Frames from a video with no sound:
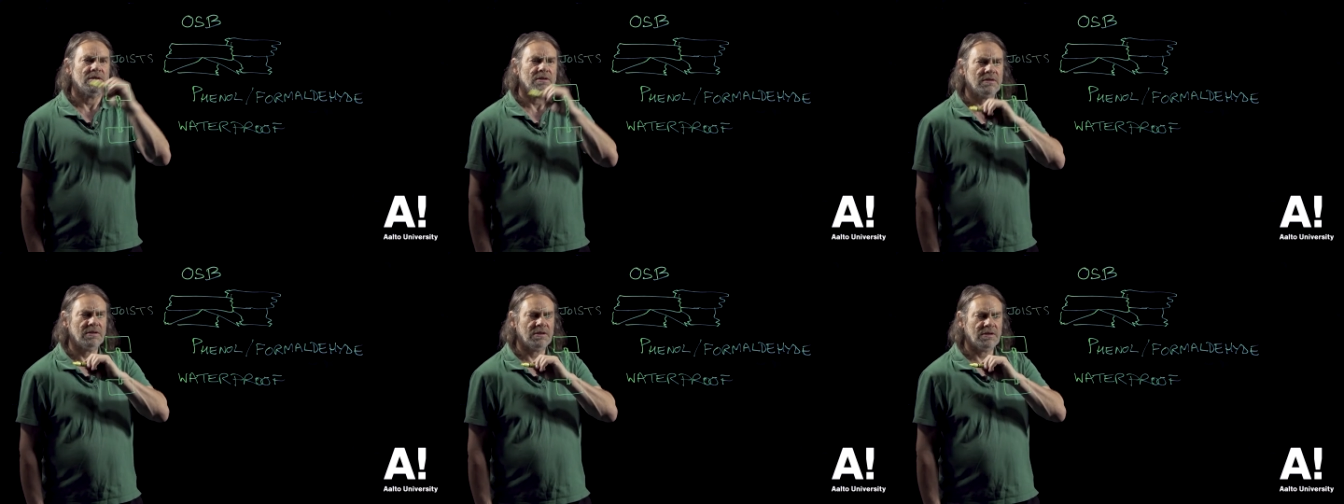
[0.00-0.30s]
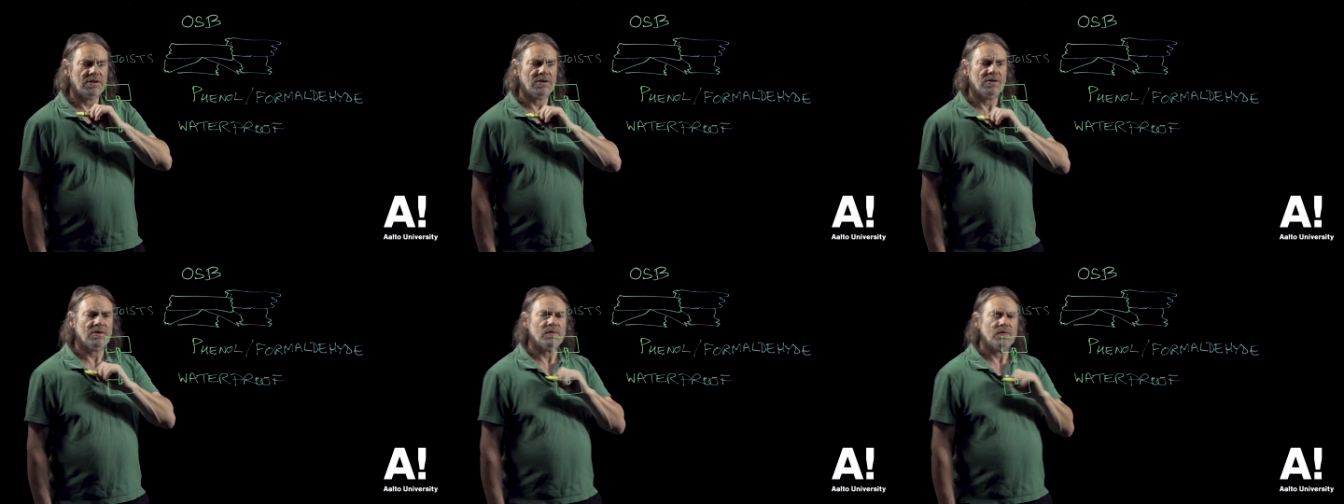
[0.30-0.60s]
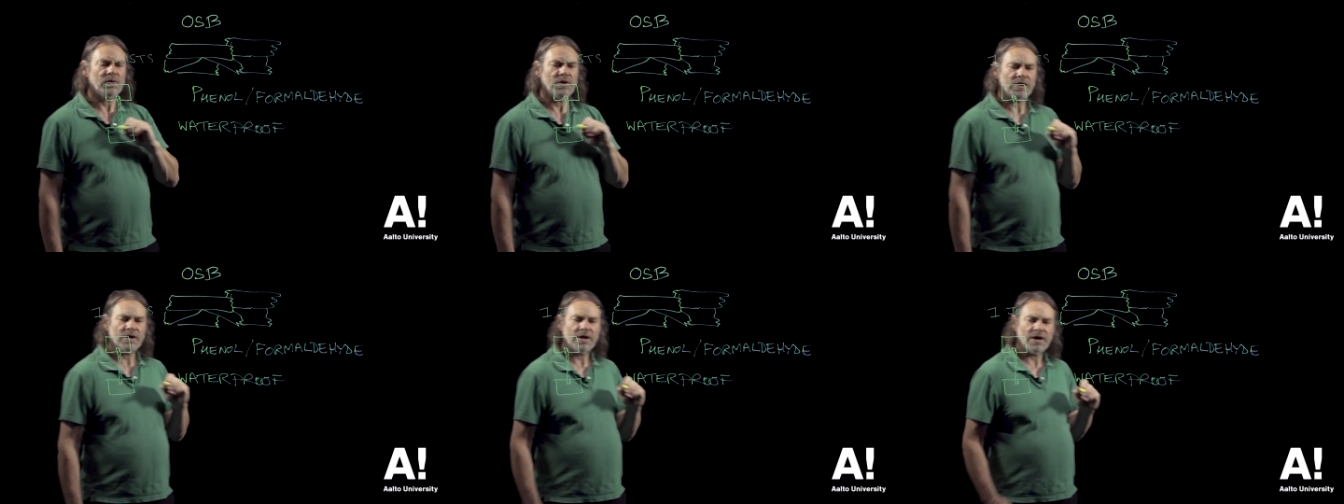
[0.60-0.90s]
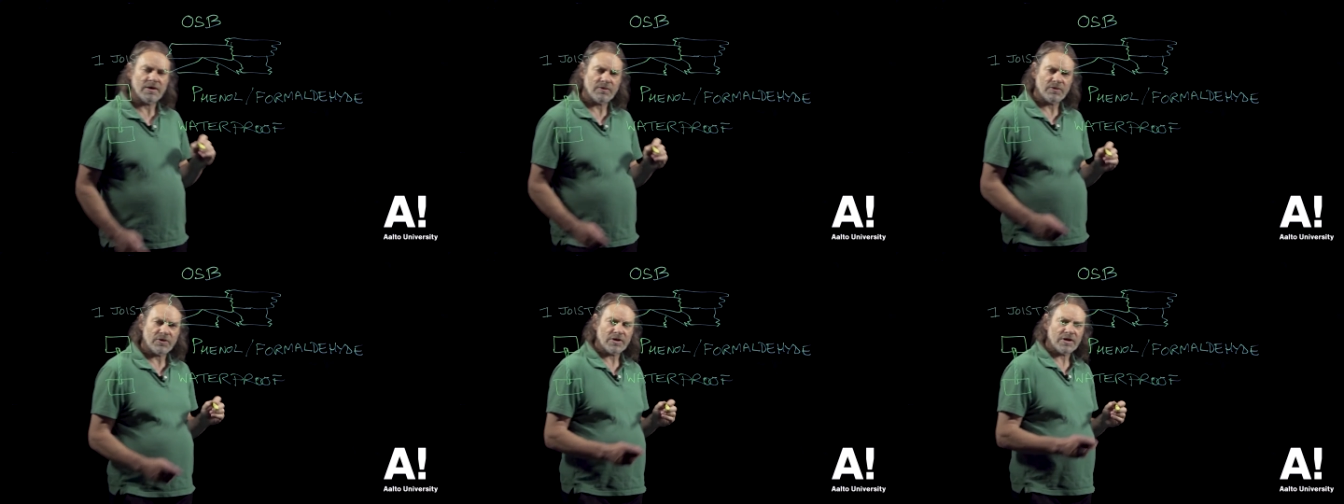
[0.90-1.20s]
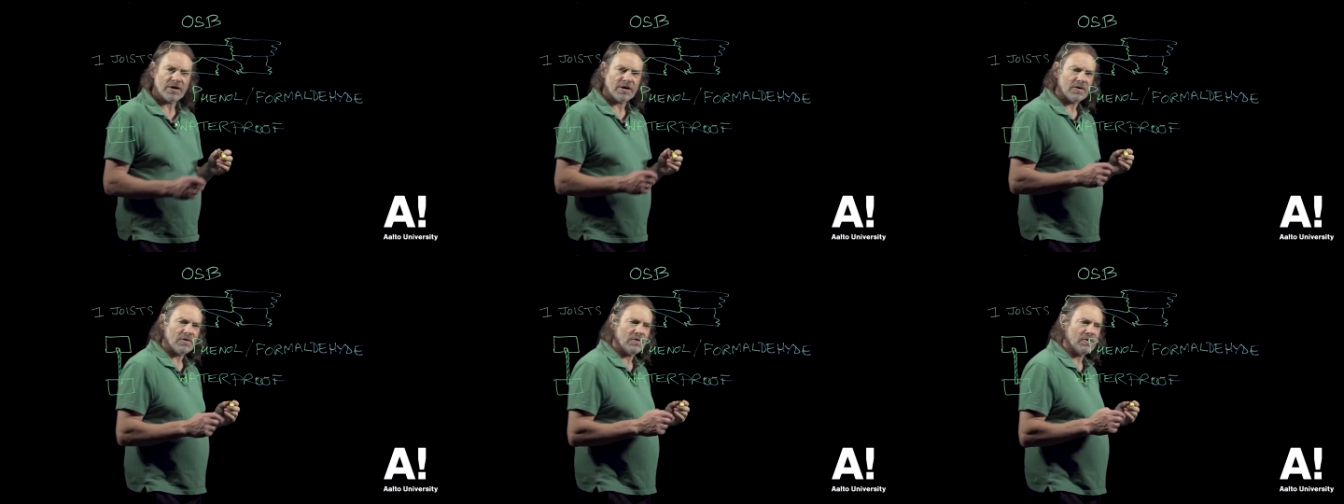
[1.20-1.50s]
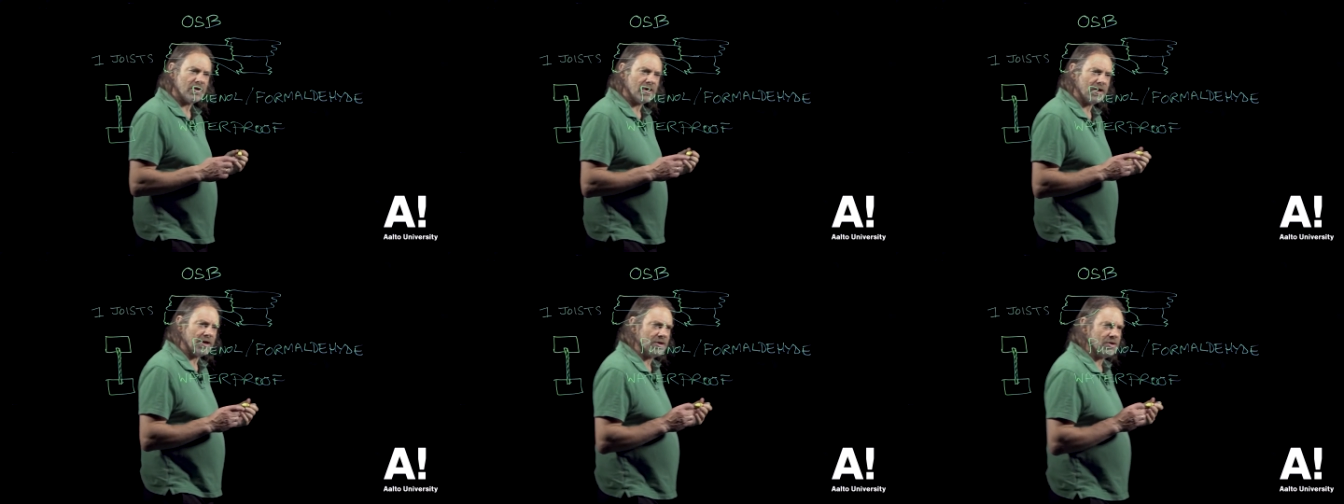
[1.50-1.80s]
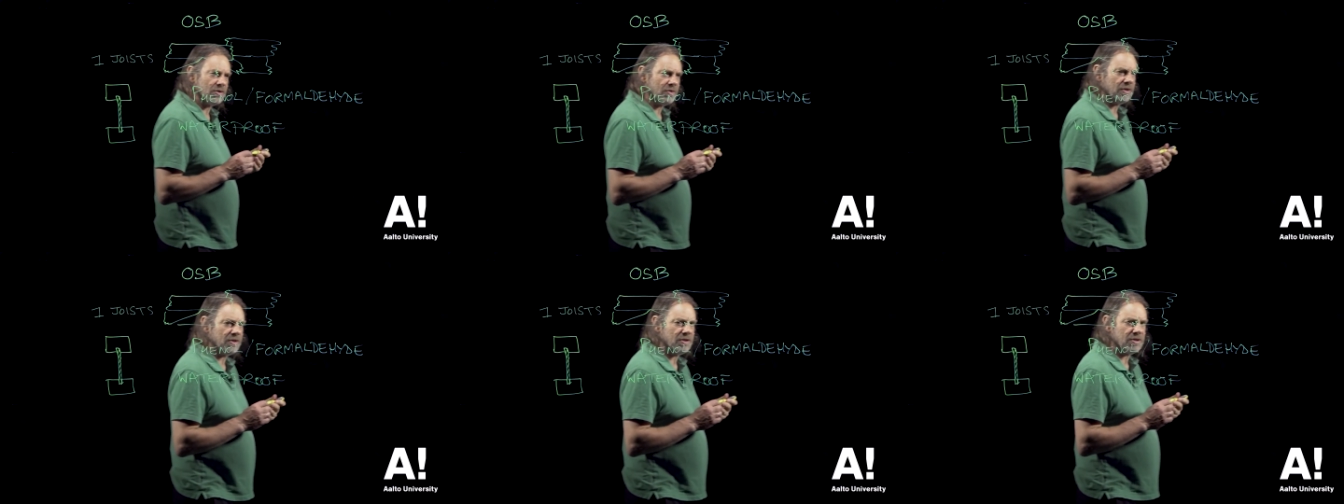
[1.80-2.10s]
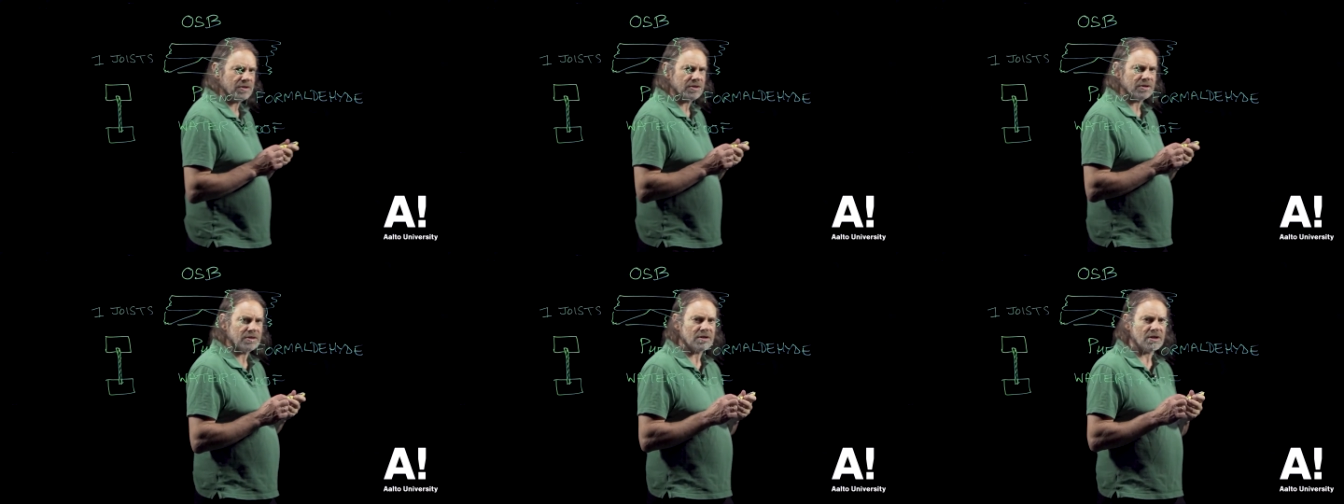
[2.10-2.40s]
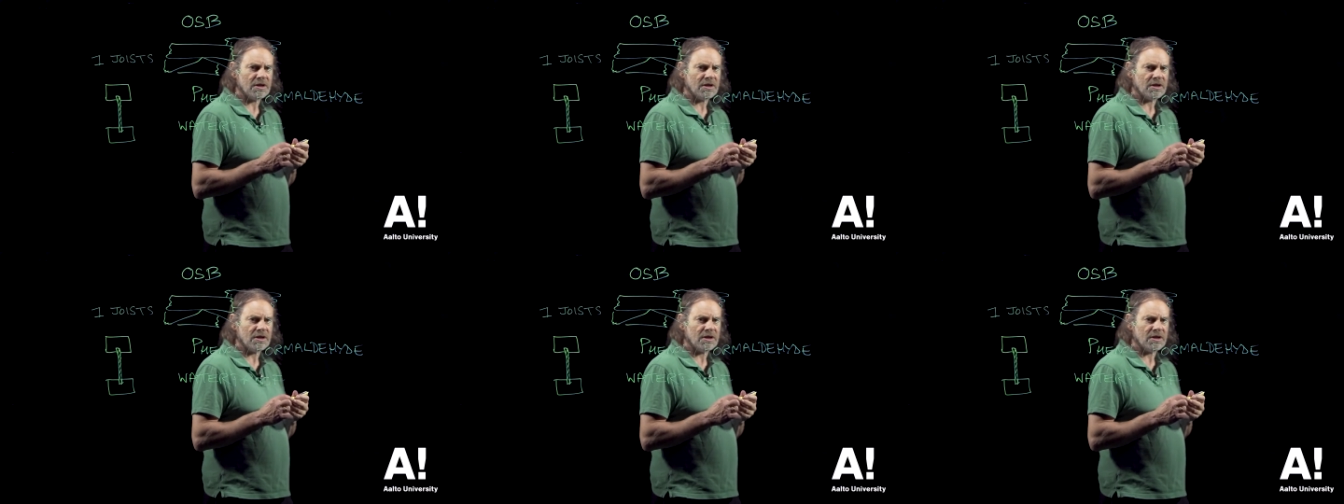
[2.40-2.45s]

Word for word: think you can work out why they're called I-joists.